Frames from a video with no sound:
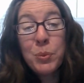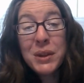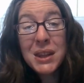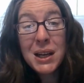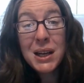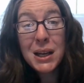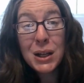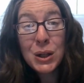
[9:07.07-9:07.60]
but then
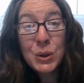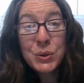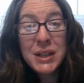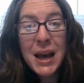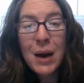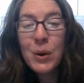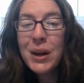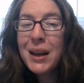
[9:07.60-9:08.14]
it closed
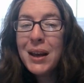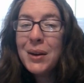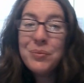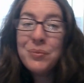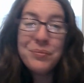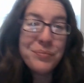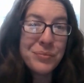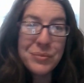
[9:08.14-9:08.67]
down and
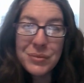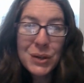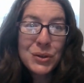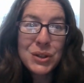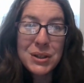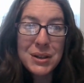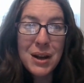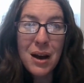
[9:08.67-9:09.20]
there's
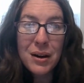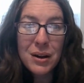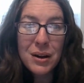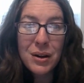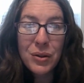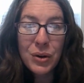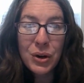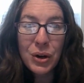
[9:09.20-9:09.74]
just not
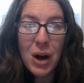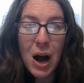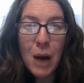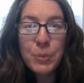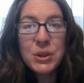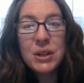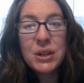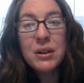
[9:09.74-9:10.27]
another good
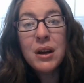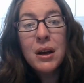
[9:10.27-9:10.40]
option.